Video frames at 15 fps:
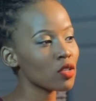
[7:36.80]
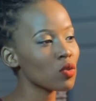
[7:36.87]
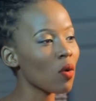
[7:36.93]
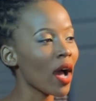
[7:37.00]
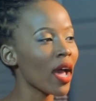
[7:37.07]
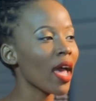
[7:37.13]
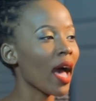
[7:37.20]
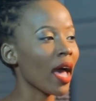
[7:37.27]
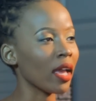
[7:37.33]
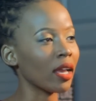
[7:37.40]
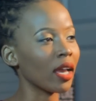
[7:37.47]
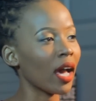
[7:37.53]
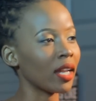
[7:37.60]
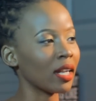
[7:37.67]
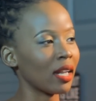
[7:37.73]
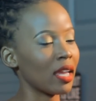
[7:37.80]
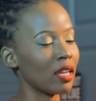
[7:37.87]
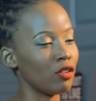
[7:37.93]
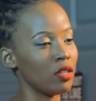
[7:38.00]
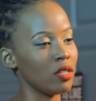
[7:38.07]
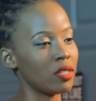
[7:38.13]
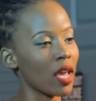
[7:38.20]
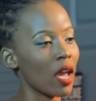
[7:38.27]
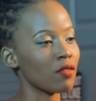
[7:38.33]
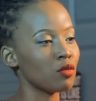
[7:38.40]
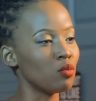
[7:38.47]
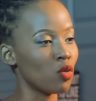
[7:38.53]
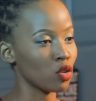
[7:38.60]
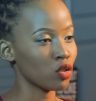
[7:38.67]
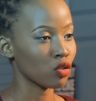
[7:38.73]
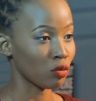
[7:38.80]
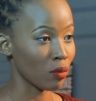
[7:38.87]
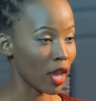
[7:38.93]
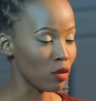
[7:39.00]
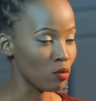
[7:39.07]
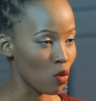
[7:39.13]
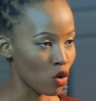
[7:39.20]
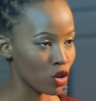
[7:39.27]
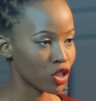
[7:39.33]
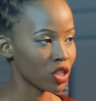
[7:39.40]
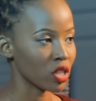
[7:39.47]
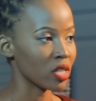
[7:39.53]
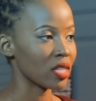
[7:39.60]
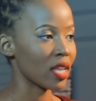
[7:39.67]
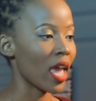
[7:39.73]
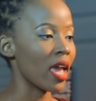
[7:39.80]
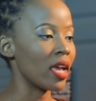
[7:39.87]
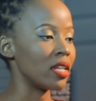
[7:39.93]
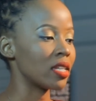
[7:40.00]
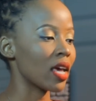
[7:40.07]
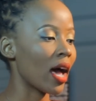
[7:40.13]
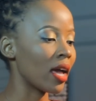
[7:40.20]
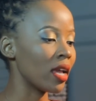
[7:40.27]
That's why I kind of like reserved most of my emotions, and